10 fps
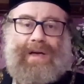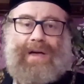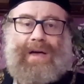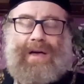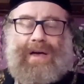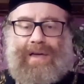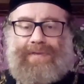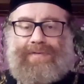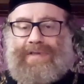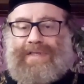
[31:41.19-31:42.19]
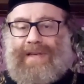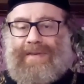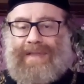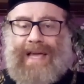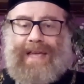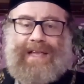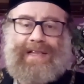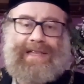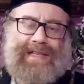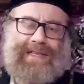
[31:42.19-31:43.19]
uh, if you see him
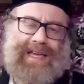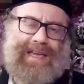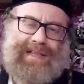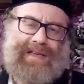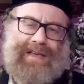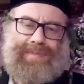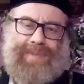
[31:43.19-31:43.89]
naked, not naked,